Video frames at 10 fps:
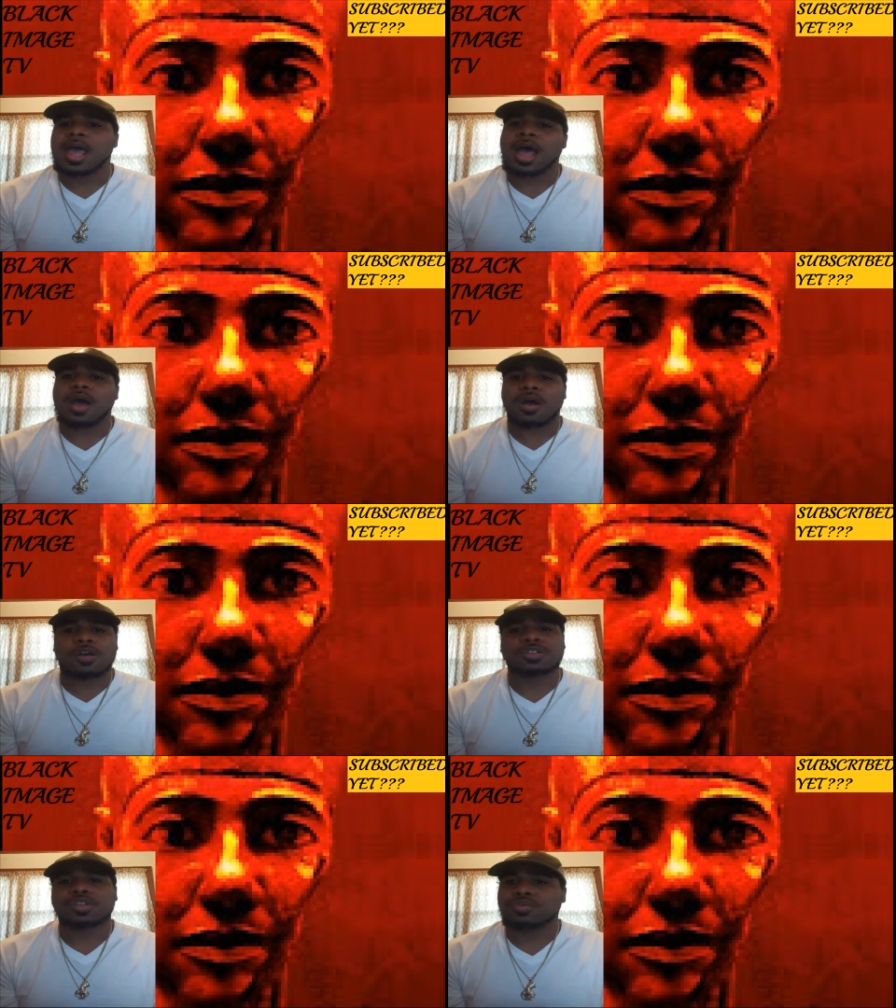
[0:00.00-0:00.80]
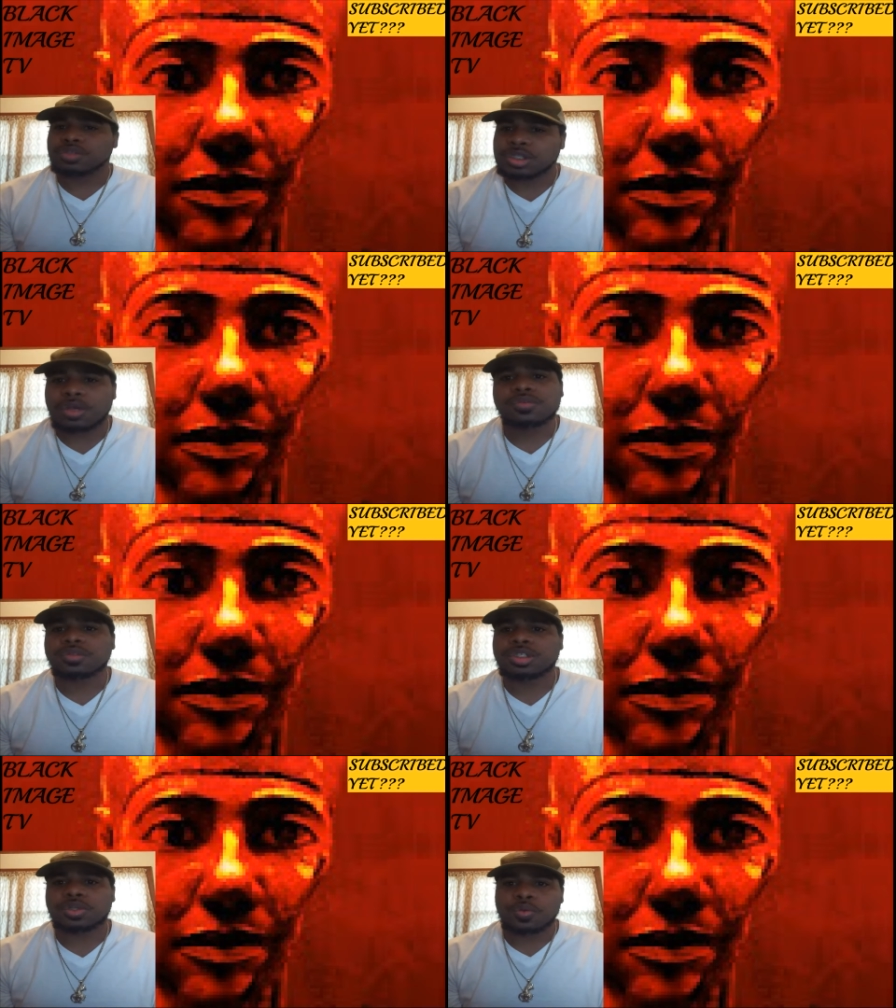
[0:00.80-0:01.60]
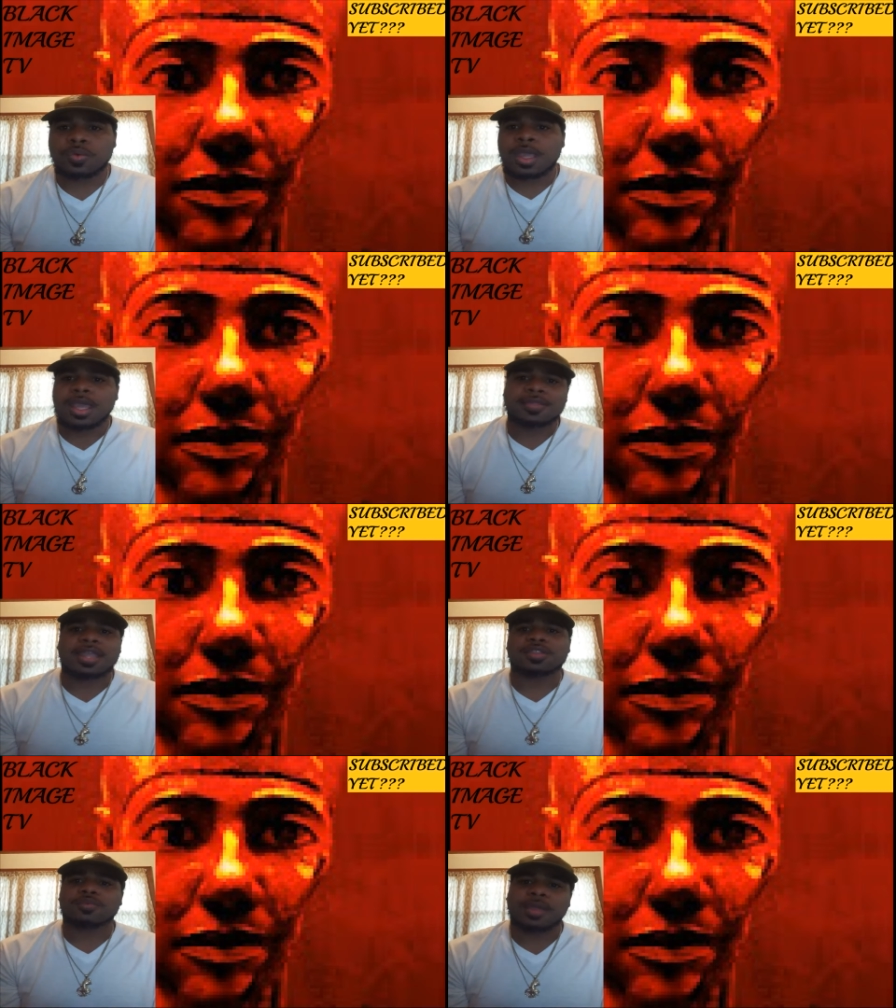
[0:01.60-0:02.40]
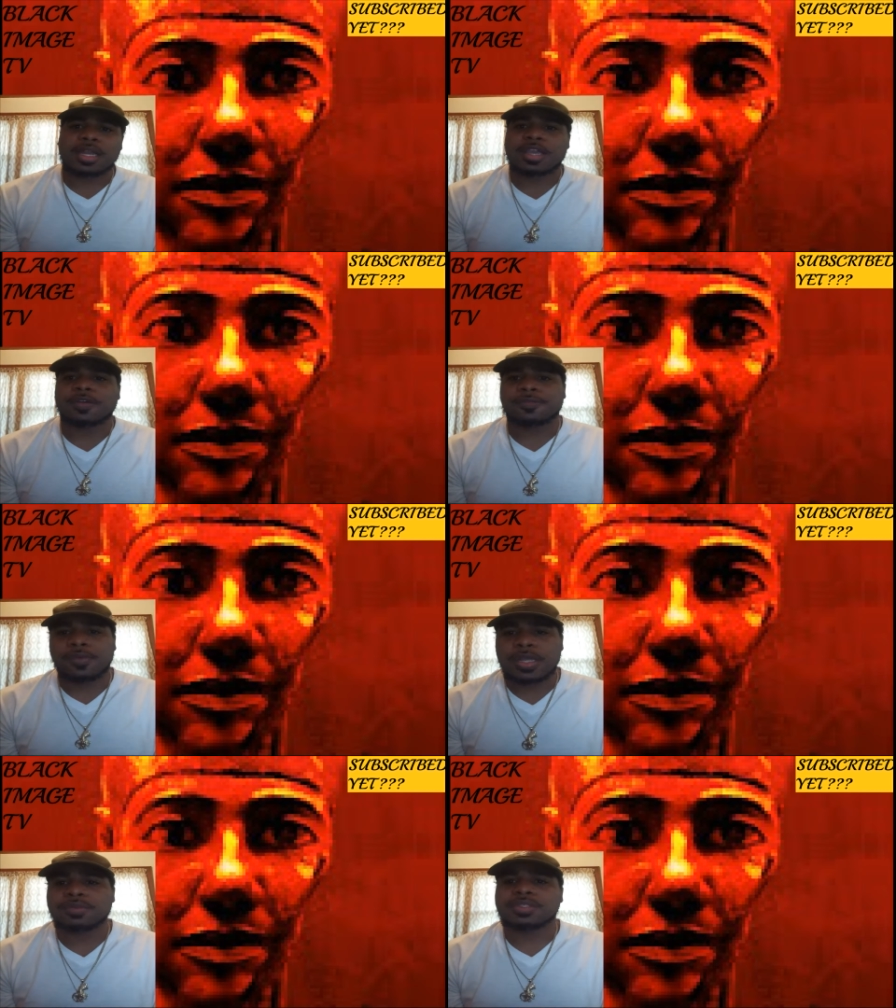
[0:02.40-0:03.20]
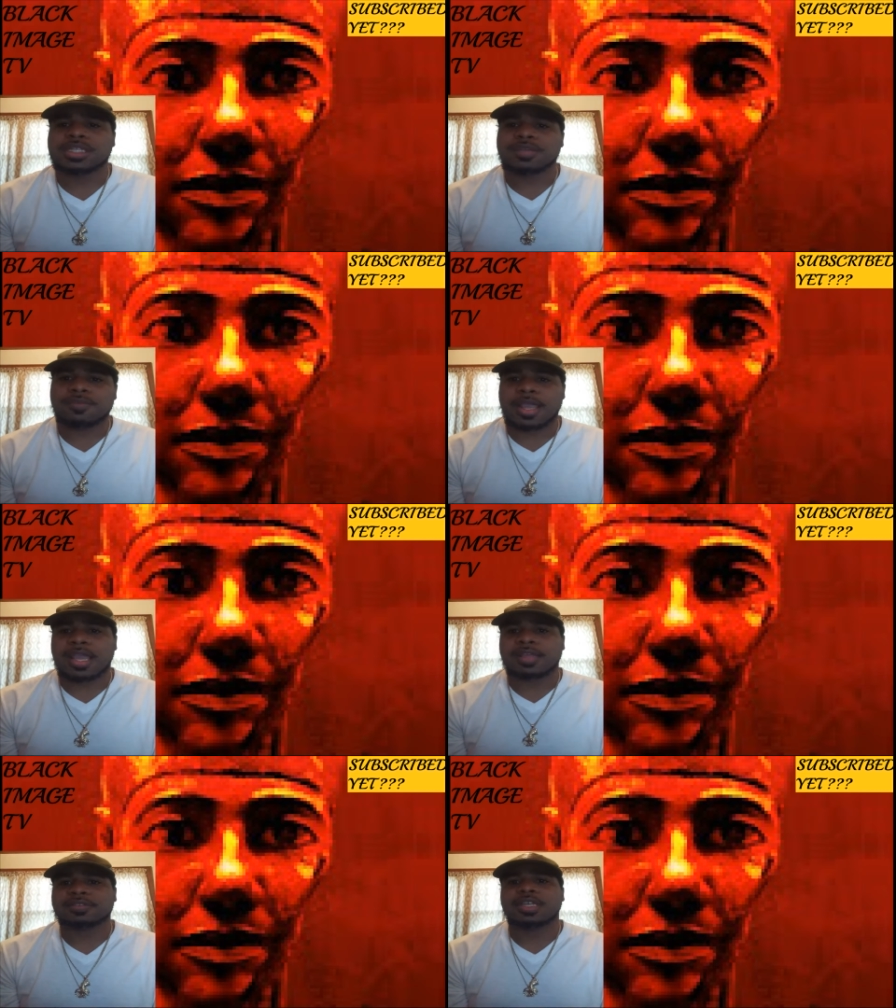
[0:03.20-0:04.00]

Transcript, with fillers: I also showed you that the radio frequency rays